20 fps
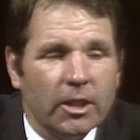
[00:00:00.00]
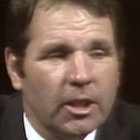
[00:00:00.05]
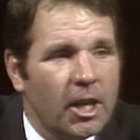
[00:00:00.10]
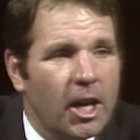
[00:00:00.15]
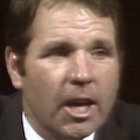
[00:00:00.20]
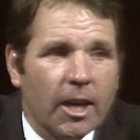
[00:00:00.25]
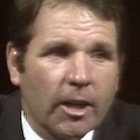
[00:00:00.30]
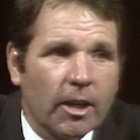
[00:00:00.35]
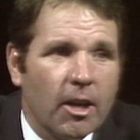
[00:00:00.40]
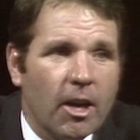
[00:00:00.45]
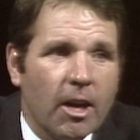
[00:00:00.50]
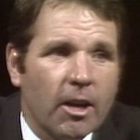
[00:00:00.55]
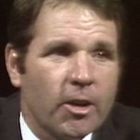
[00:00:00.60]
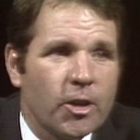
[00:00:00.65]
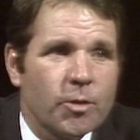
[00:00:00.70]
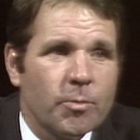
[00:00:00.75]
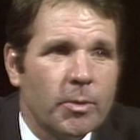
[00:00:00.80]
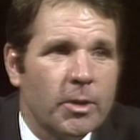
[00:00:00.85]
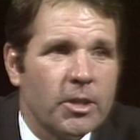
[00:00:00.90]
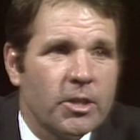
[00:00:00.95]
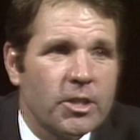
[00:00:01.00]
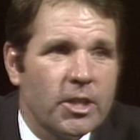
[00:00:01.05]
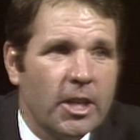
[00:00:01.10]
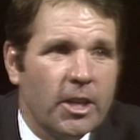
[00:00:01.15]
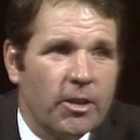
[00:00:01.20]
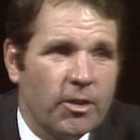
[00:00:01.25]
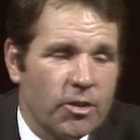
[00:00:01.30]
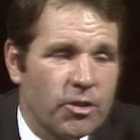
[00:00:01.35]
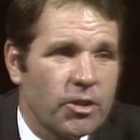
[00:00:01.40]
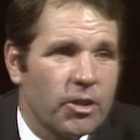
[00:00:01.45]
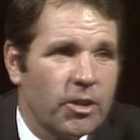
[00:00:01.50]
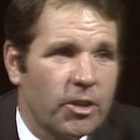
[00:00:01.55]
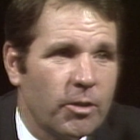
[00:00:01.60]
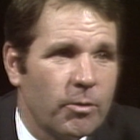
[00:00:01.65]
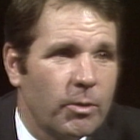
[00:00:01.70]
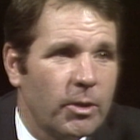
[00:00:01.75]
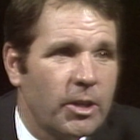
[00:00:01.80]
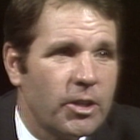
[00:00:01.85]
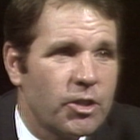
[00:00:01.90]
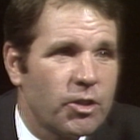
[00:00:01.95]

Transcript: a lot of congressmen and senators are going to really